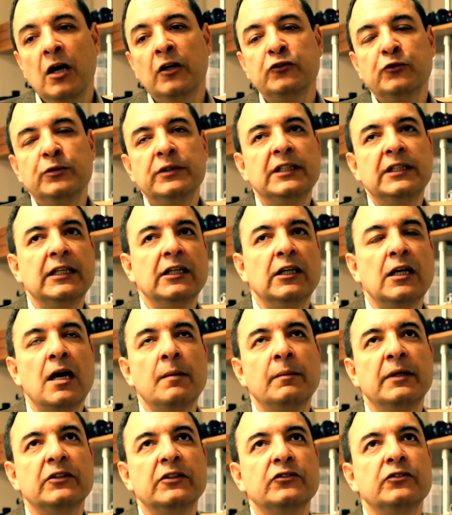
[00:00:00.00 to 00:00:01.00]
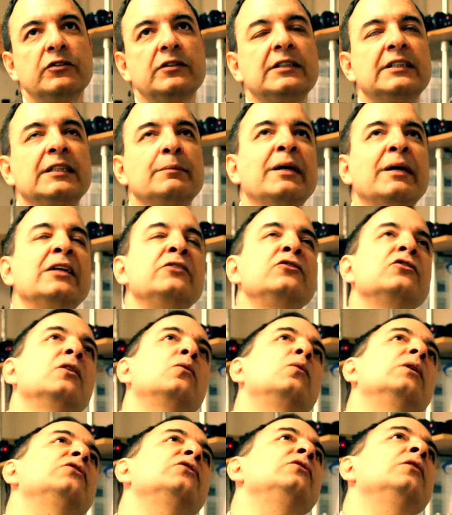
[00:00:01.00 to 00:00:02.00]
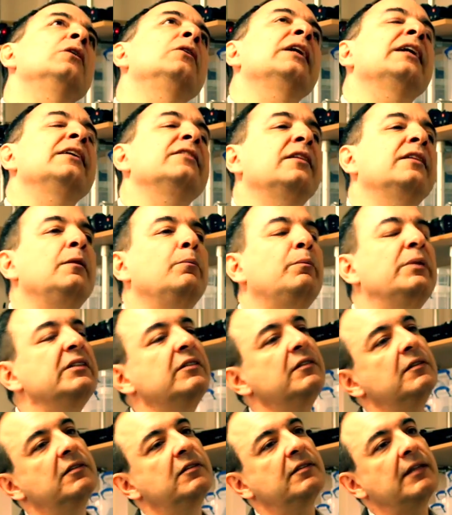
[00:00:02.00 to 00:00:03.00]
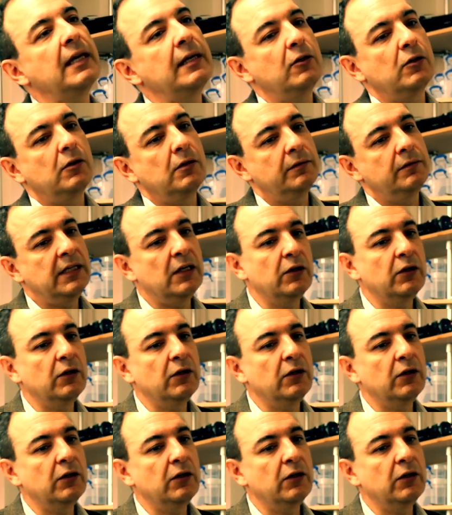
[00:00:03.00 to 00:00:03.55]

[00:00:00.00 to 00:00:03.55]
Austrian economics depends on what's known as the business cycle.